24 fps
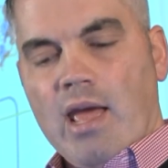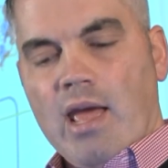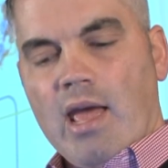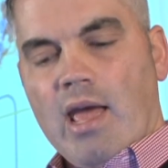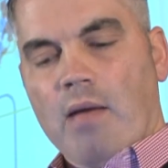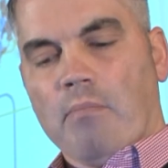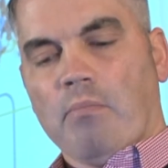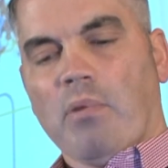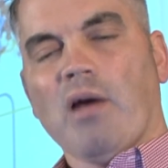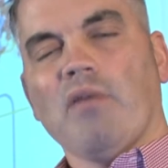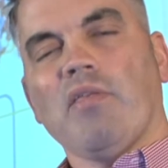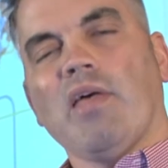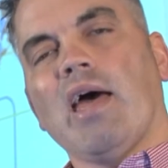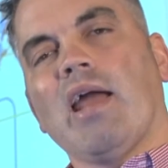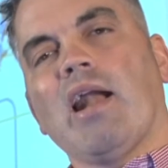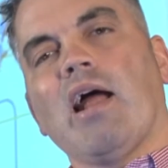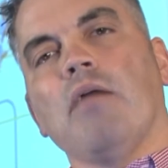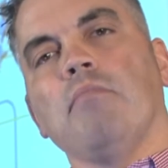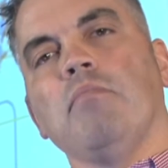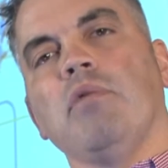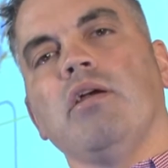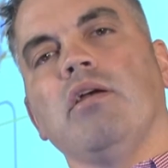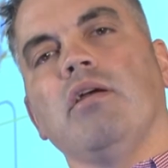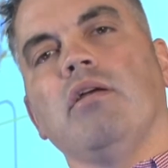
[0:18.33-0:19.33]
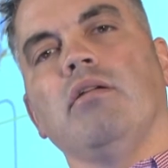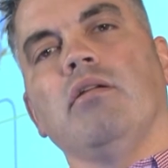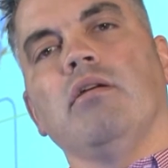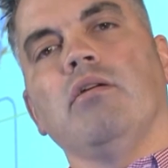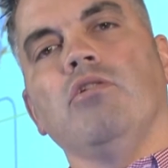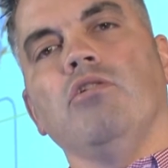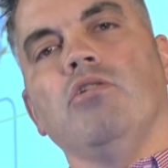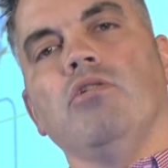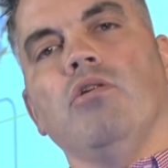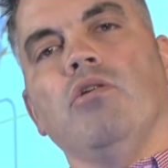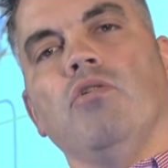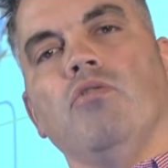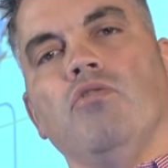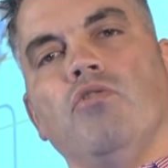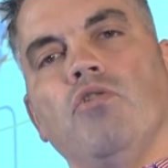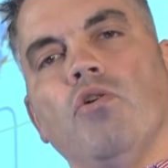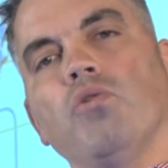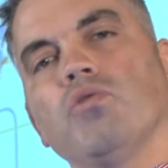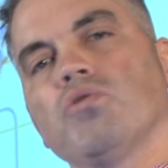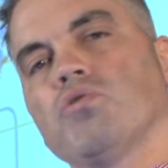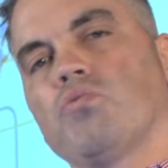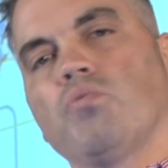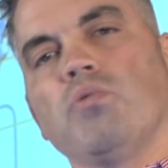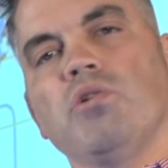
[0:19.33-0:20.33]
And by that I mean
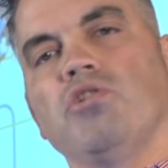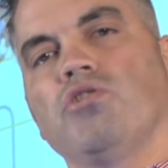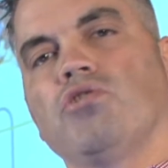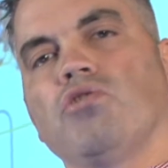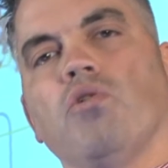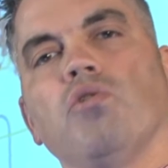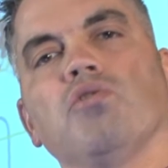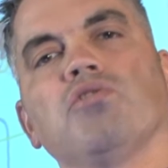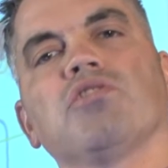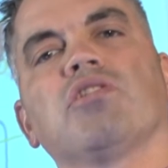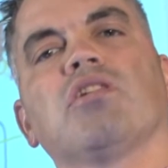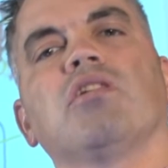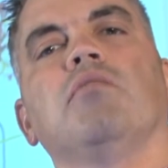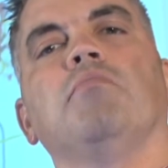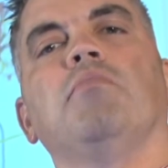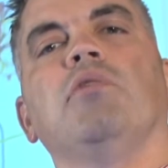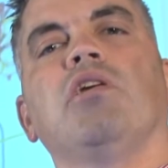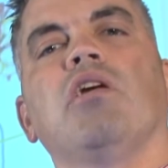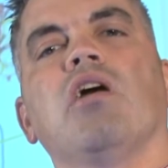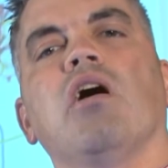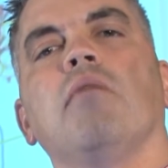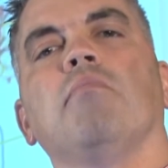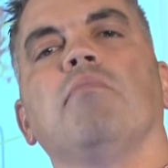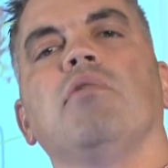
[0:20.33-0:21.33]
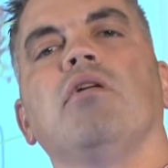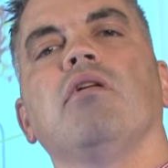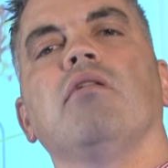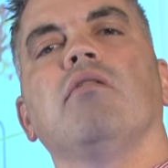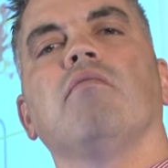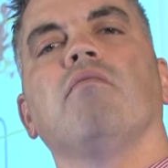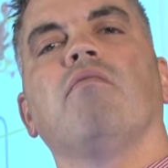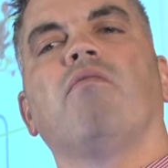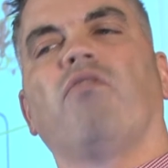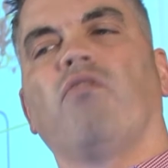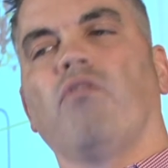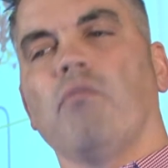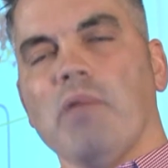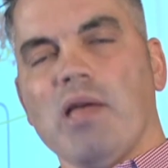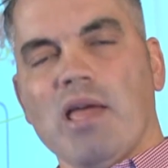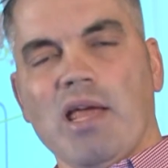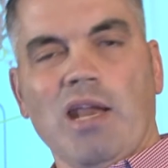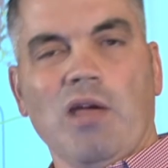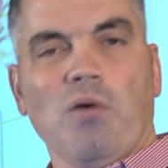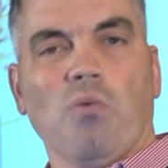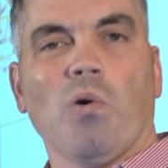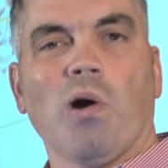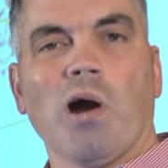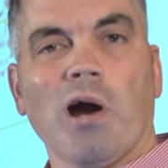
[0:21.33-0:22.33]
those results can be coming from
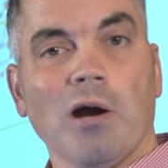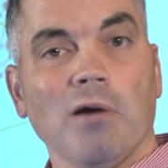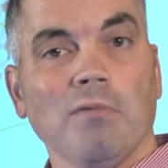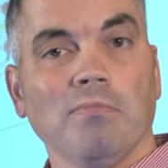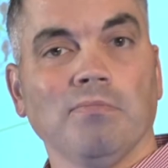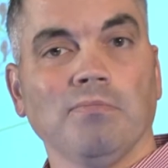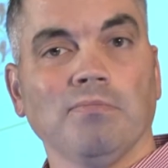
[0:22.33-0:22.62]
anywhere.